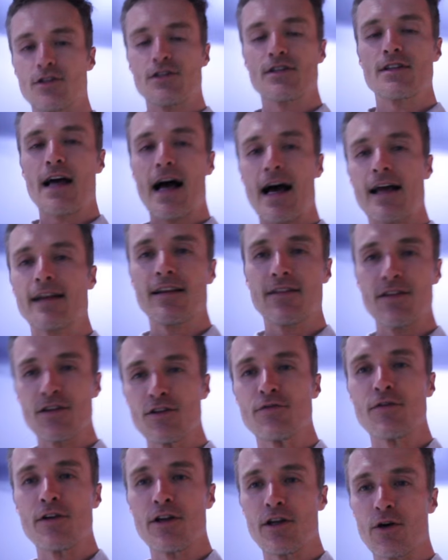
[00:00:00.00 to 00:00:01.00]
just not in
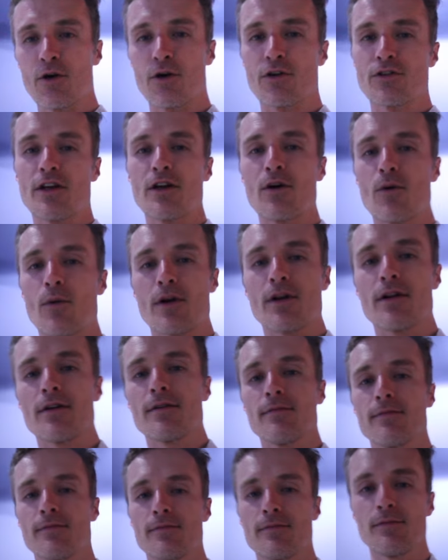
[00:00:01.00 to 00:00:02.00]
this video because I don't
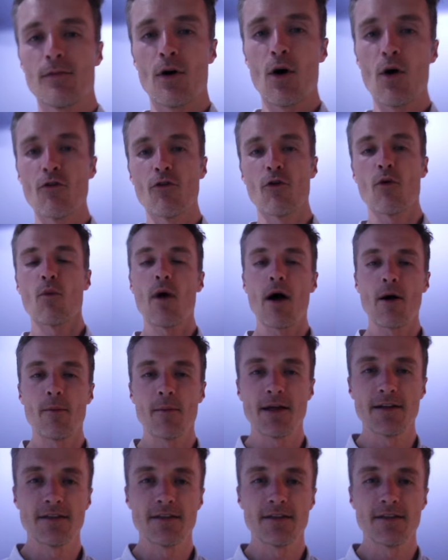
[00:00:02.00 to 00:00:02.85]
wanna overwhelm